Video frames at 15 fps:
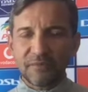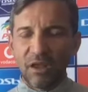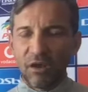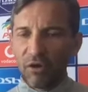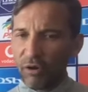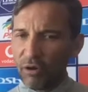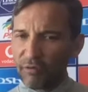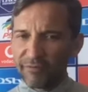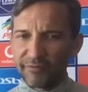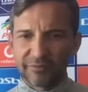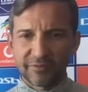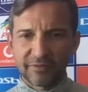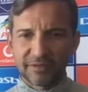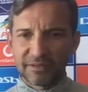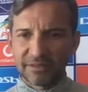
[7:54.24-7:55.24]
all
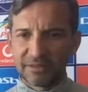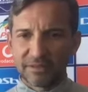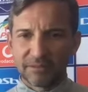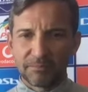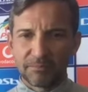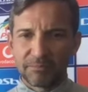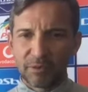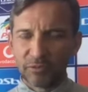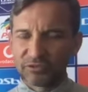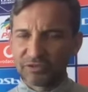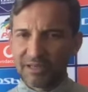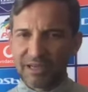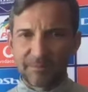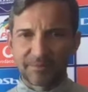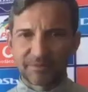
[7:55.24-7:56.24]
of uh, both
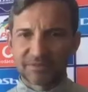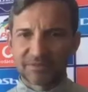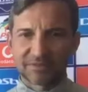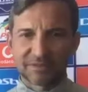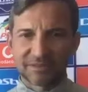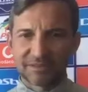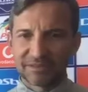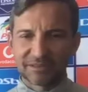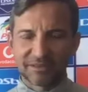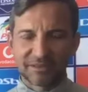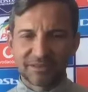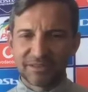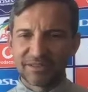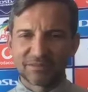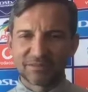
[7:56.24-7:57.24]
clubs uh,
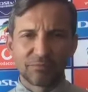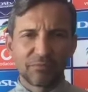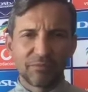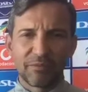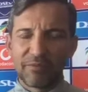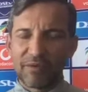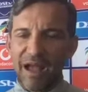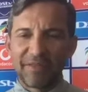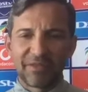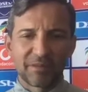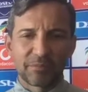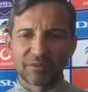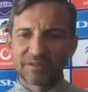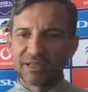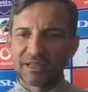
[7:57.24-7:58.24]
is
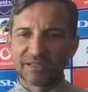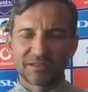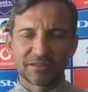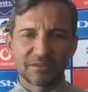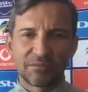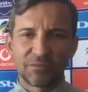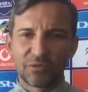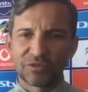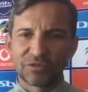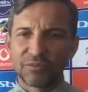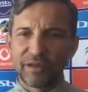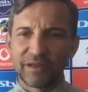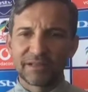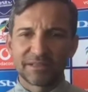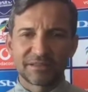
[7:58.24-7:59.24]
100%
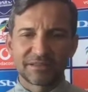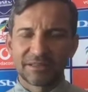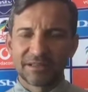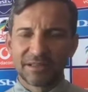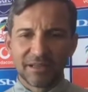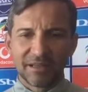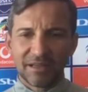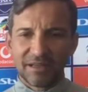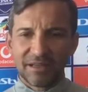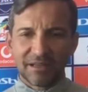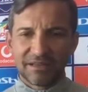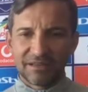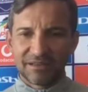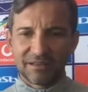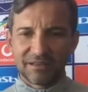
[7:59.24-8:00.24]
motivated
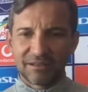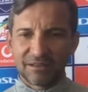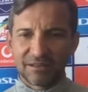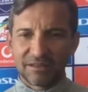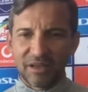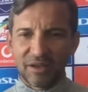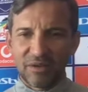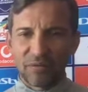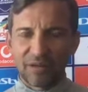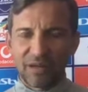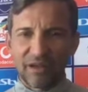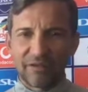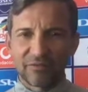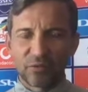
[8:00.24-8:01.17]
uh, they they have to